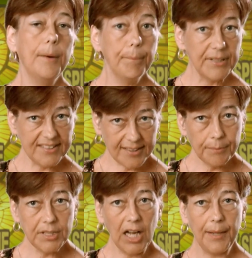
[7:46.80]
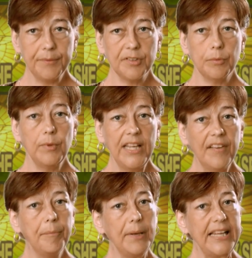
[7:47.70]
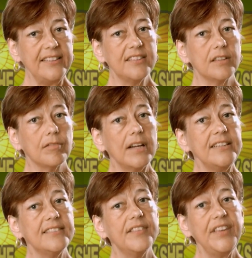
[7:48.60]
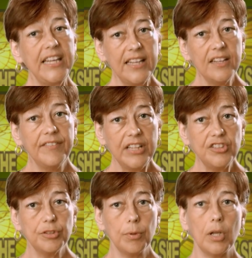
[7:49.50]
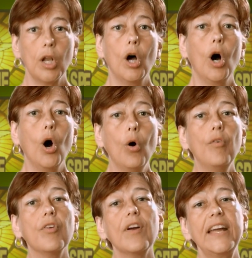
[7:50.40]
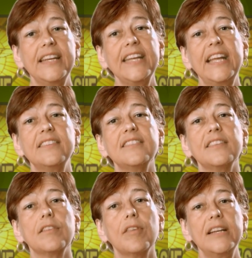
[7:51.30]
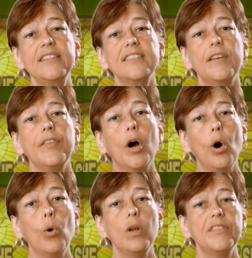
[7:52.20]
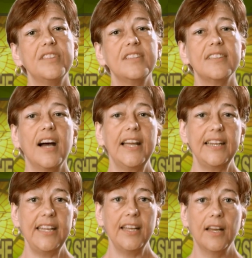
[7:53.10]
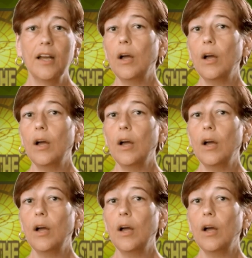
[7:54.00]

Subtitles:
But sometimes we have placed the rights of the individual over and against the rights of the whole of society.